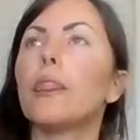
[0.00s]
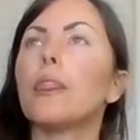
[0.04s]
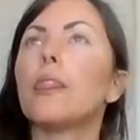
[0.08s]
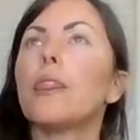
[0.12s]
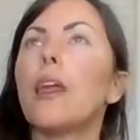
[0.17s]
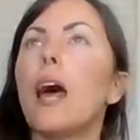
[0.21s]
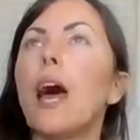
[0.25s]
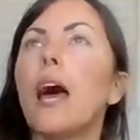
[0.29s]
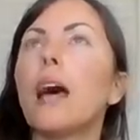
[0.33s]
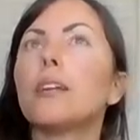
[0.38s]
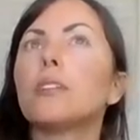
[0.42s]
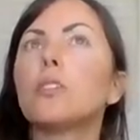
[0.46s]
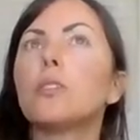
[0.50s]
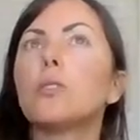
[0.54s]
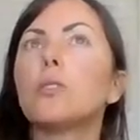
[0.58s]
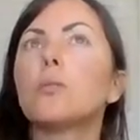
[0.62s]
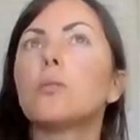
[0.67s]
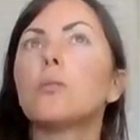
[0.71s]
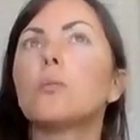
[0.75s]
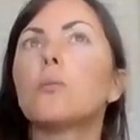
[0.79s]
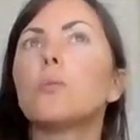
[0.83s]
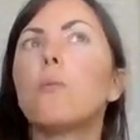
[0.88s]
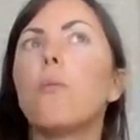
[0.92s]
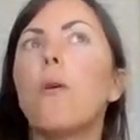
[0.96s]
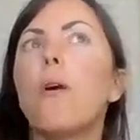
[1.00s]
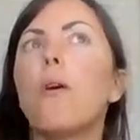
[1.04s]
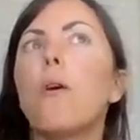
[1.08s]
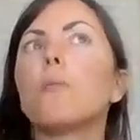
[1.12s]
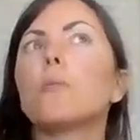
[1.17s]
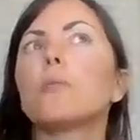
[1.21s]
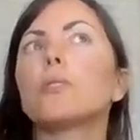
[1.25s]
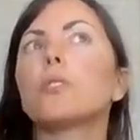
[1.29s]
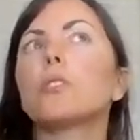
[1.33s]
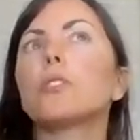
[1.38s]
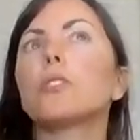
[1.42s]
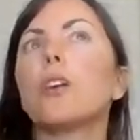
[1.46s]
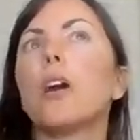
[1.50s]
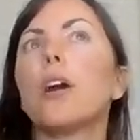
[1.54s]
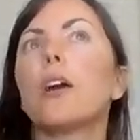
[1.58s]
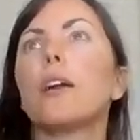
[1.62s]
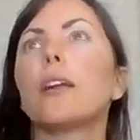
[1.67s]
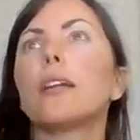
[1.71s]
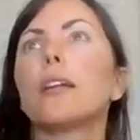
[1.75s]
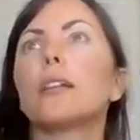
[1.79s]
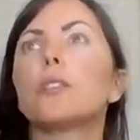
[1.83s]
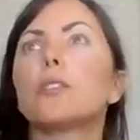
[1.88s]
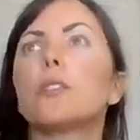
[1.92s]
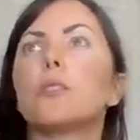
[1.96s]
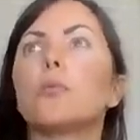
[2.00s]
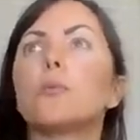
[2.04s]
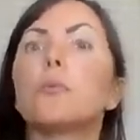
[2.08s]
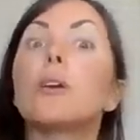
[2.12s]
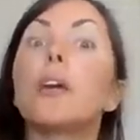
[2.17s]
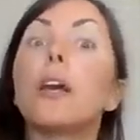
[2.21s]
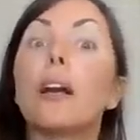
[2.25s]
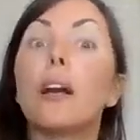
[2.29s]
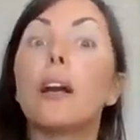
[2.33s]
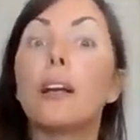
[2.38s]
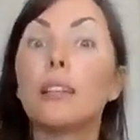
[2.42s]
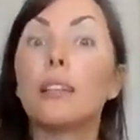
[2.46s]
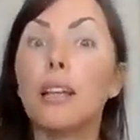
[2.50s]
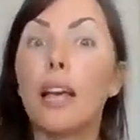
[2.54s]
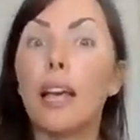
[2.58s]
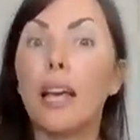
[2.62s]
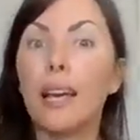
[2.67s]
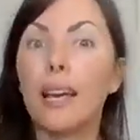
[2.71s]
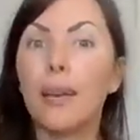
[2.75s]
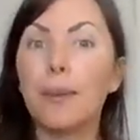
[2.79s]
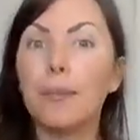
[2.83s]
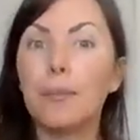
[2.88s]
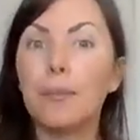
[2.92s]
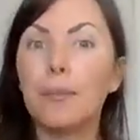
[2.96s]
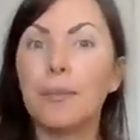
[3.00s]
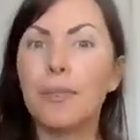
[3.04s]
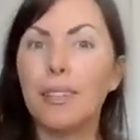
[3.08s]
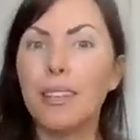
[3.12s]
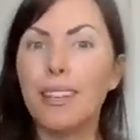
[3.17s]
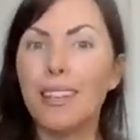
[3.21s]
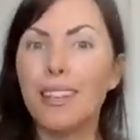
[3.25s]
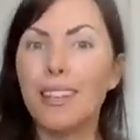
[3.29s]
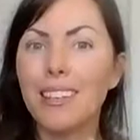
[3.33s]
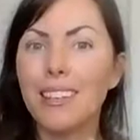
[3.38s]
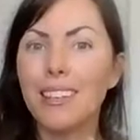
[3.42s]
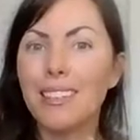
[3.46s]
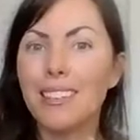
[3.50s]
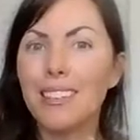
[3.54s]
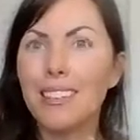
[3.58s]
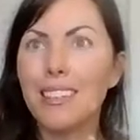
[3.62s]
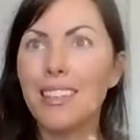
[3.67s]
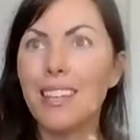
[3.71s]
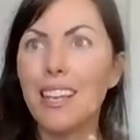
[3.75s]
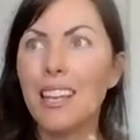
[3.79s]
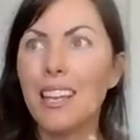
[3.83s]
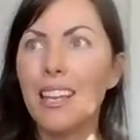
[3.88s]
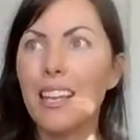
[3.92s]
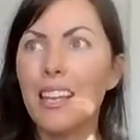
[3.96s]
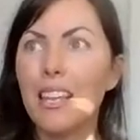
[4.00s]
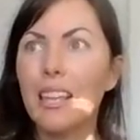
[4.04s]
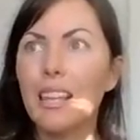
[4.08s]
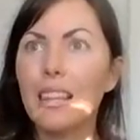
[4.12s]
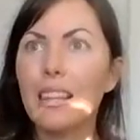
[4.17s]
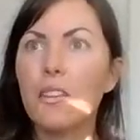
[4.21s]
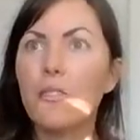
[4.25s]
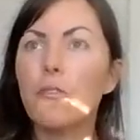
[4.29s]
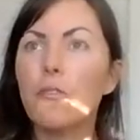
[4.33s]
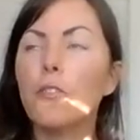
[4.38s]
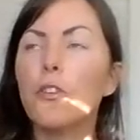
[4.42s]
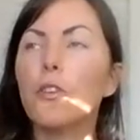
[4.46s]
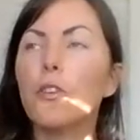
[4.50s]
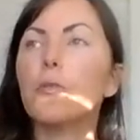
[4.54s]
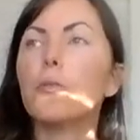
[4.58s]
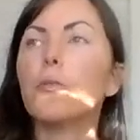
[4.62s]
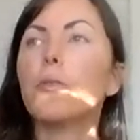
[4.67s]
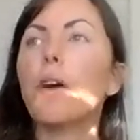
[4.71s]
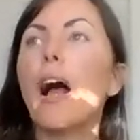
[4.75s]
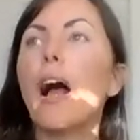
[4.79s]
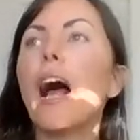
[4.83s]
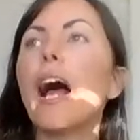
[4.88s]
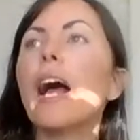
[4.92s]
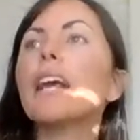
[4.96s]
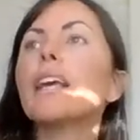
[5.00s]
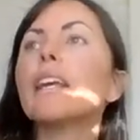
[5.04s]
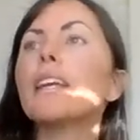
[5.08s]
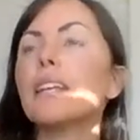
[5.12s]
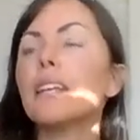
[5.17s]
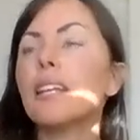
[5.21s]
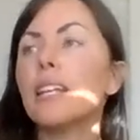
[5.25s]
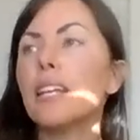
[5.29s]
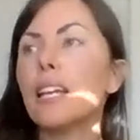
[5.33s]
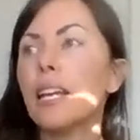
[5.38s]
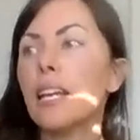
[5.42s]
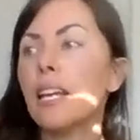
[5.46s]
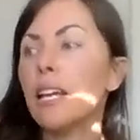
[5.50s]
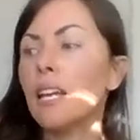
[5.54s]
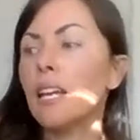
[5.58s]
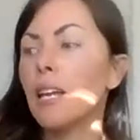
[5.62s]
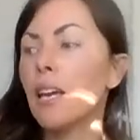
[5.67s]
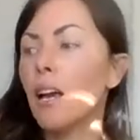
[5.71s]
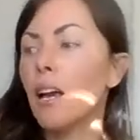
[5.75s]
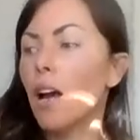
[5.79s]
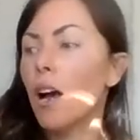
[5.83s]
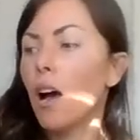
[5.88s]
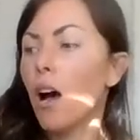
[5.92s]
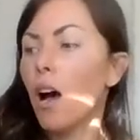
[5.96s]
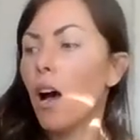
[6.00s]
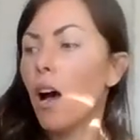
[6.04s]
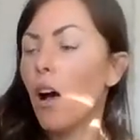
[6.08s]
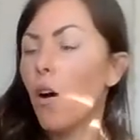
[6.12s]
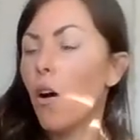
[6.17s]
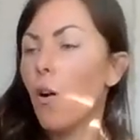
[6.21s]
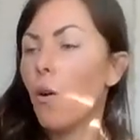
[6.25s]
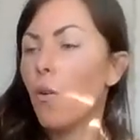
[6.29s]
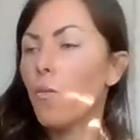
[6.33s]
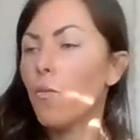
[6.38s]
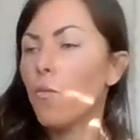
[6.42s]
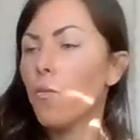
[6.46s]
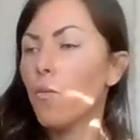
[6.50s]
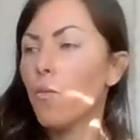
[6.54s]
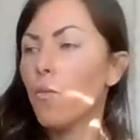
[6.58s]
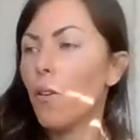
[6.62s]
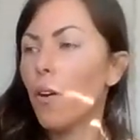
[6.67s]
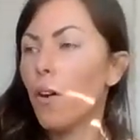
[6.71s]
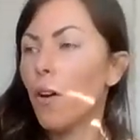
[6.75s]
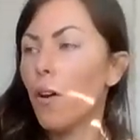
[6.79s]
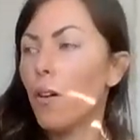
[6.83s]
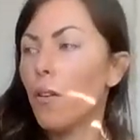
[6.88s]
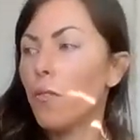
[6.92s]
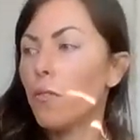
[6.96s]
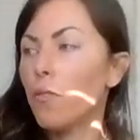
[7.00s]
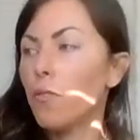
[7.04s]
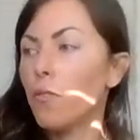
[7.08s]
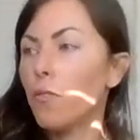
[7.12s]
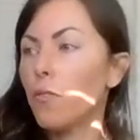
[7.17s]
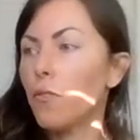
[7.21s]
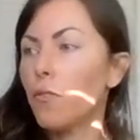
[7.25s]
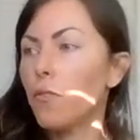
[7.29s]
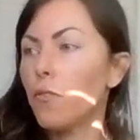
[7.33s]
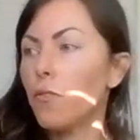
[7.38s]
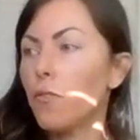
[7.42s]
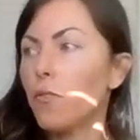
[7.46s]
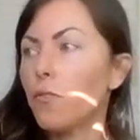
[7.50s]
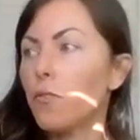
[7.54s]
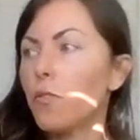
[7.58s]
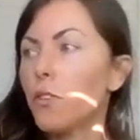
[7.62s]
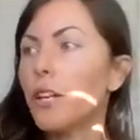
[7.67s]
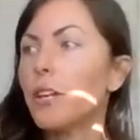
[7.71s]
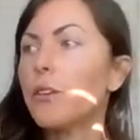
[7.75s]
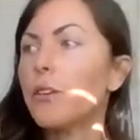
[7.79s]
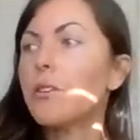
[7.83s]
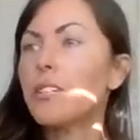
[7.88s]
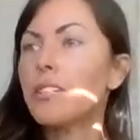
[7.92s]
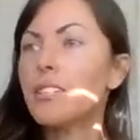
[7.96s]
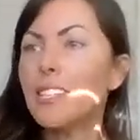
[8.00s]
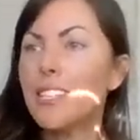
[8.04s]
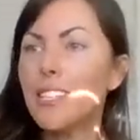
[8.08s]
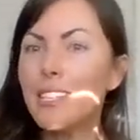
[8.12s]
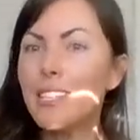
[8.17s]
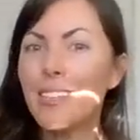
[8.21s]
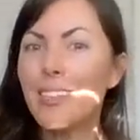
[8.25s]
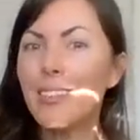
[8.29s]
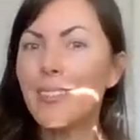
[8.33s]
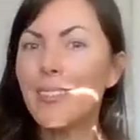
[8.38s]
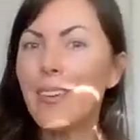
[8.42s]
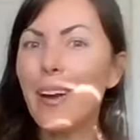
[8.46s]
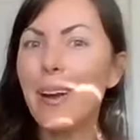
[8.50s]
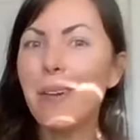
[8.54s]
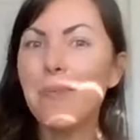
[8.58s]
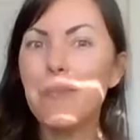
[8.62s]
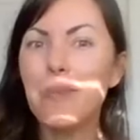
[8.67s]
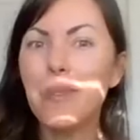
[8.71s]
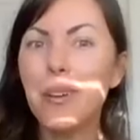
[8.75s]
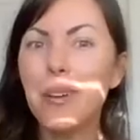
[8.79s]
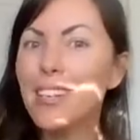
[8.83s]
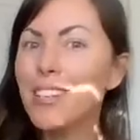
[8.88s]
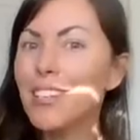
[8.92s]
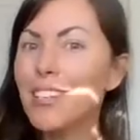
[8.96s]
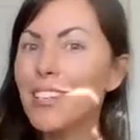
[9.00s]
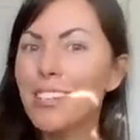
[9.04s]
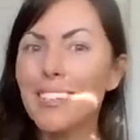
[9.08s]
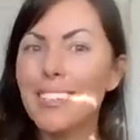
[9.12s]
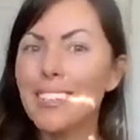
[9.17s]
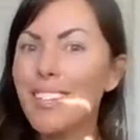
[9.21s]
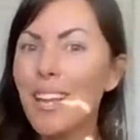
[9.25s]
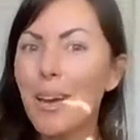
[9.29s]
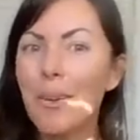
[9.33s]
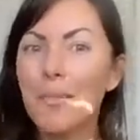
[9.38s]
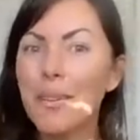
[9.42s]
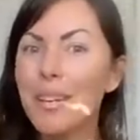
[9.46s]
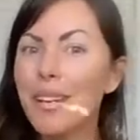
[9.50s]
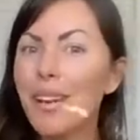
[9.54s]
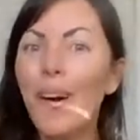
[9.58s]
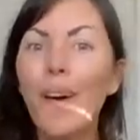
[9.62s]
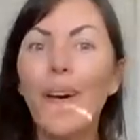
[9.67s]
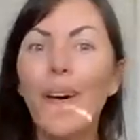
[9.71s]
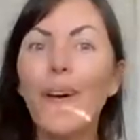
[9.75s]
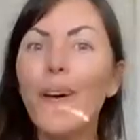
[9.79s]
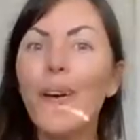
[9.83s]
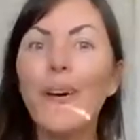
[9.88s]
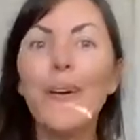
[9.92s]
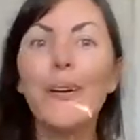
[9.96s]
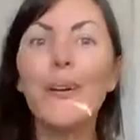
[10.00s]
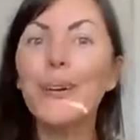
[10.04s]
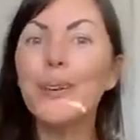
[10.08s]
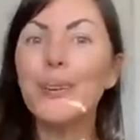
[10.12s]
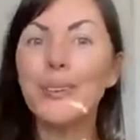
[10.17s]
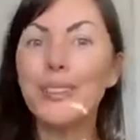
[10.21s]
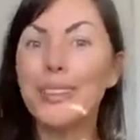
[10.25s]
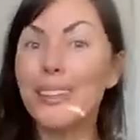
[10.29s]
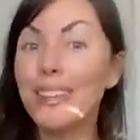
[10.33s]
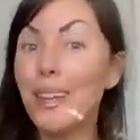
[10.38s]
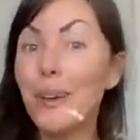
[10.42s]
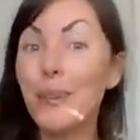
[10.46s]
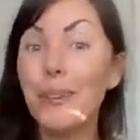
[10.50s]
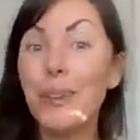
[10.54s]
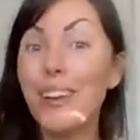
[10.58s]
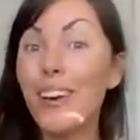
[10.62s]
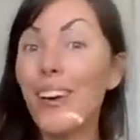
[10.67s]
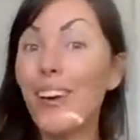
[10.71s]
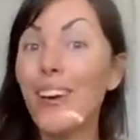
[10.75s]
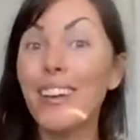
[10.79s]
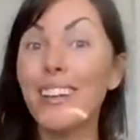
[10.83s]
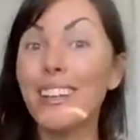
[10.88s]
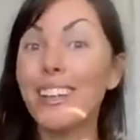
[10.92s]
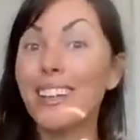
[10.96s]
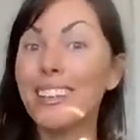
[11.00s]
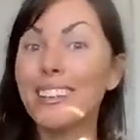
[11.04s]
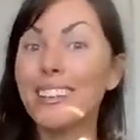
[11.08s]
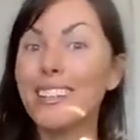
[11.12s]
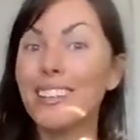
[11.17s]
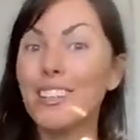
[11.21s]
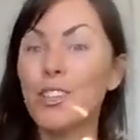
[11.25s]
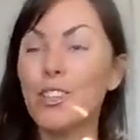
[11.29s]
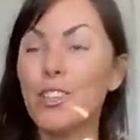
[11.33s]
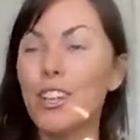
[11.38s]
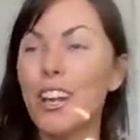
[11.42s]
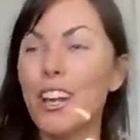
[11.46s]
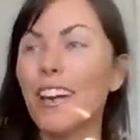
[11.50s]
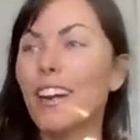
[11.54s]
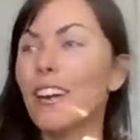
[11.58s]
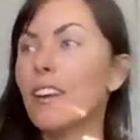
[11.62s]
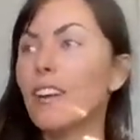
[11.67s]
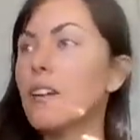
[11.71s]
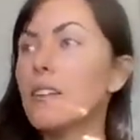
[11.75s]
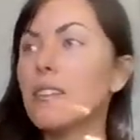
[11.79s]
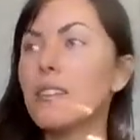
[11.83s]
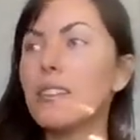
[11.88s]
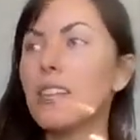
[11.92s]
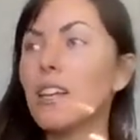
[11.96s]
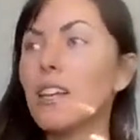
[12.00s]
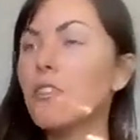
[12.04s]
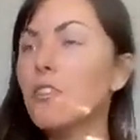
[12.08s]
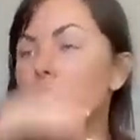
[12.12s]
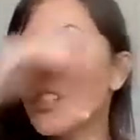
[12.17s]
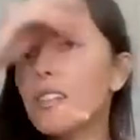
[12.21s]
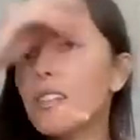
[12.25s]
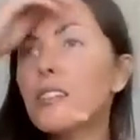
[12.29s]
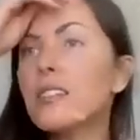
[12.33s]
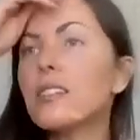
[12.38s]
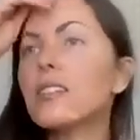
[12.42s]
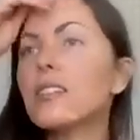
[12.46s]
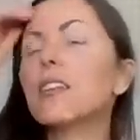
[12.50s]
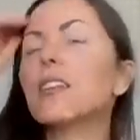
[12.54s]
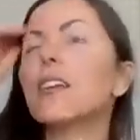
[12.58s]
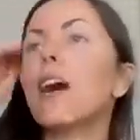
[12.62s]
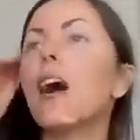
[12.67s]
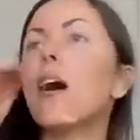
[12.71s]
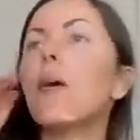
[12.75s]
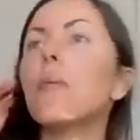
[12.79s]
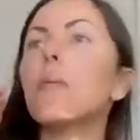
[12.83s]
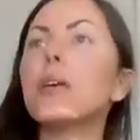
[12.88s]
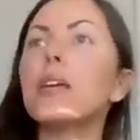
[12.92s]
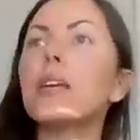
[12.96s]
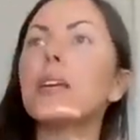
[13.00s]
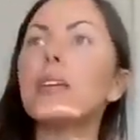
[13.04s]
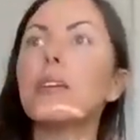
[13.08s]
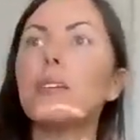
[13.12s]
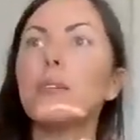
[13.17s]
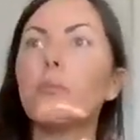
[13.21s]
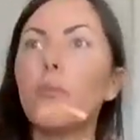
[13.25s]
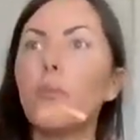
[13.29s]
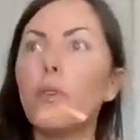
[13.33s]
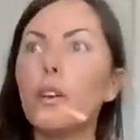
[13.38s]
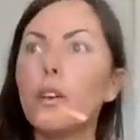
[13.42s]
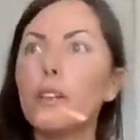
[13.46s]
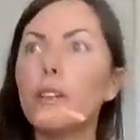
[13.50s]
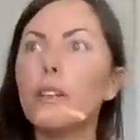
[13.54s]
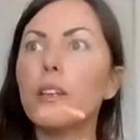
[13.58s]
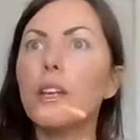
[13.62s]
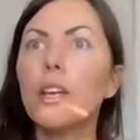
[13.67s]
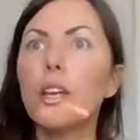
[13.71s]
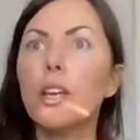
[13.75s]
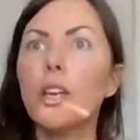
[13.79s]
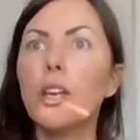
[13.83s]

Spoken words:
that's what we're starting to reclaim, is the variety of frequencies and vibrations that we all hold and that we all get to share. Ascension doesn't come in one,